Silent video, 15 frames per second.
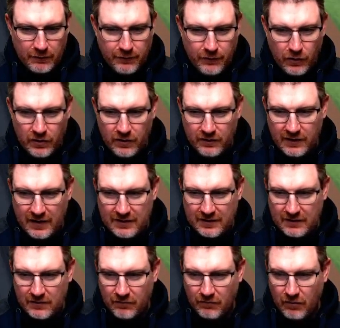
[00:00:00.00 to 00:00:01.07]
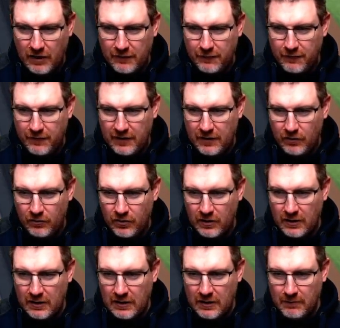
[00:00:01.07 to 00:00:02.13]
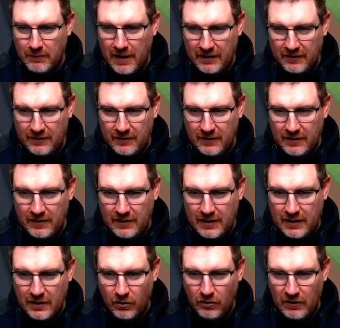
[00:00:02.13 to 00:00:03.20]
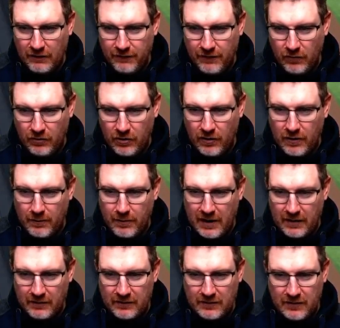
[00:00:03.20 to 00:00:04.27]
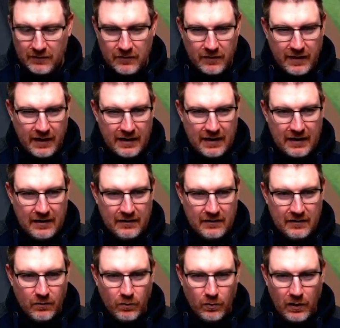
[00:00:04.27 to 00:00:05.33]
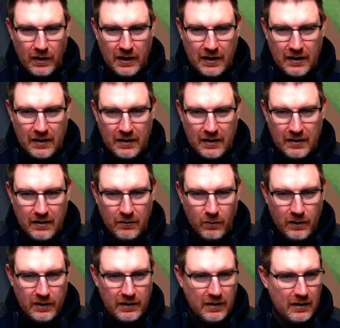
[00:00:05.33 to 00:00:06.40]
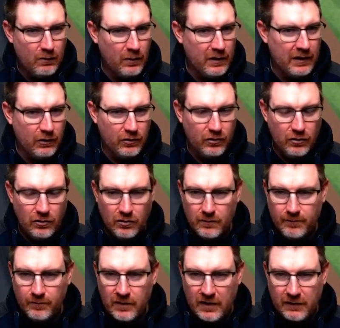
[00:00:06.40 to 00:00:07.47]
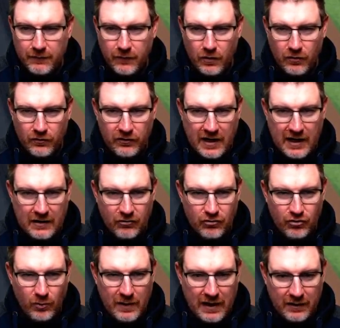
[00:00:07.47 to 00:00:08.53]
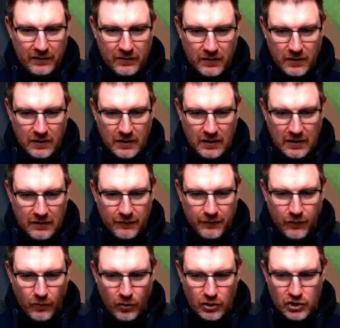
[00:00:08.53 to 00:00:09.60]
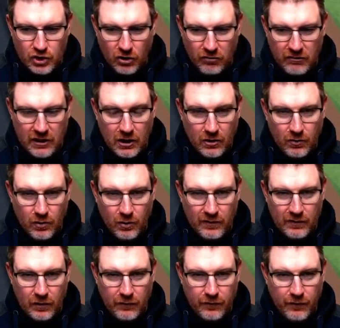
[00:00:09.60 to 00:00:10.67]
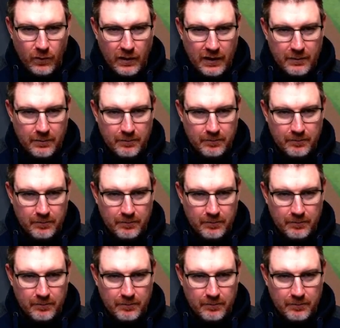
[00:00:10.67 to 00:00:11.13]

Furness. That's into right field. Patterson can only field it on the bounce. So that is uh, one, uh, one on that first and two out for Chourio, who is 0 for 1.